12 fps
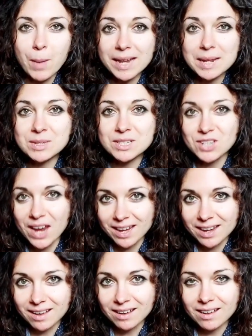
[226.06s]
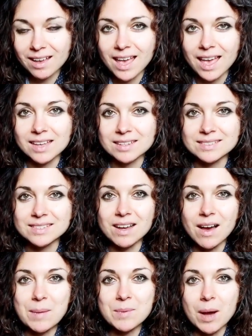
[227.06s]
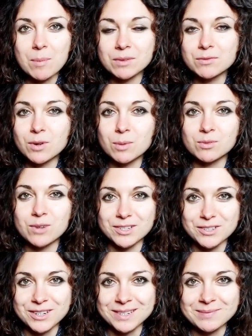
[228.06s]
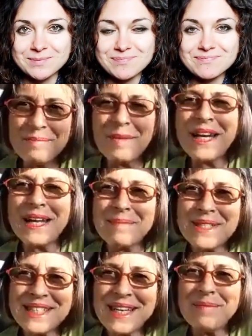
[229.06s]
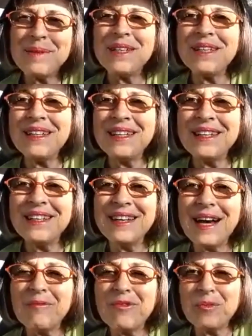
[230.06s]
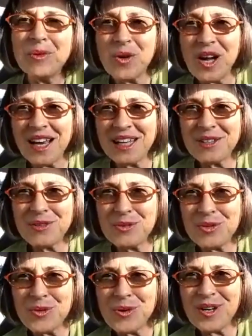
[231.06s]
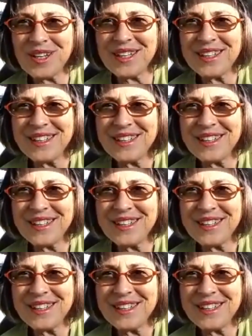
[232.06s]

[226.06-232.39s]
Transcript: My name is Jaina, and I'm coming from Russia. My name is Debbie. I'm from Long Island, New York.